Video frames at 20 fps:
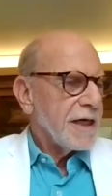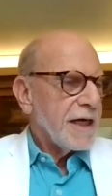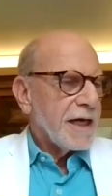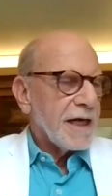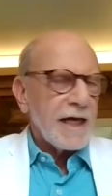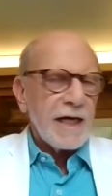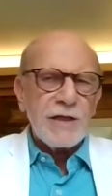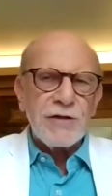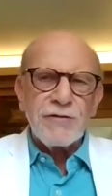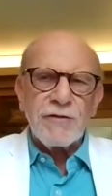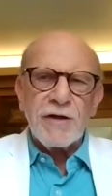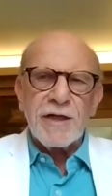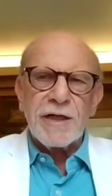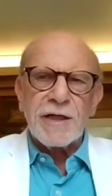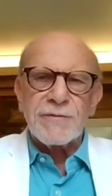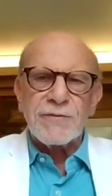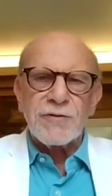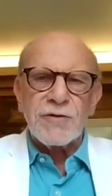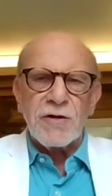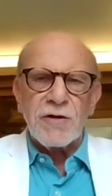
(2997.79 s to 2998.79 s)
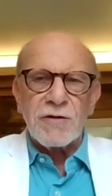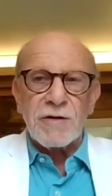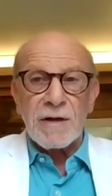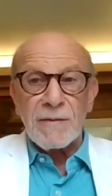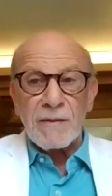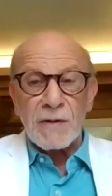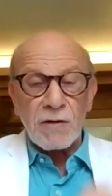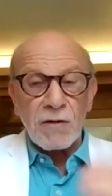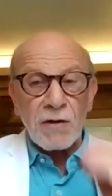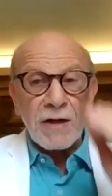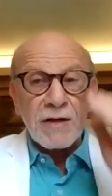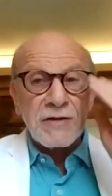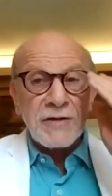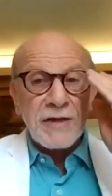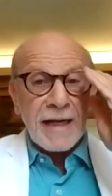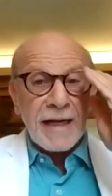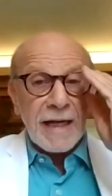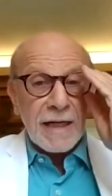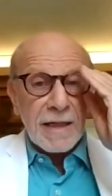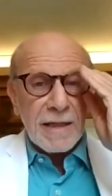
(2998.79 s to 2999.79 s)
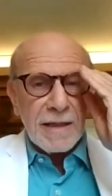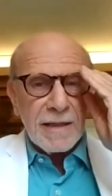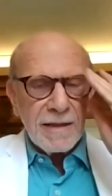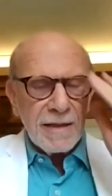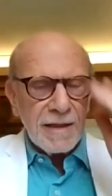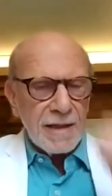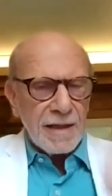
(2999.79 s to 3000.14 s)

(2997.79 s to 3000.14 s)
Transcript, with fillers: and training program across Canada.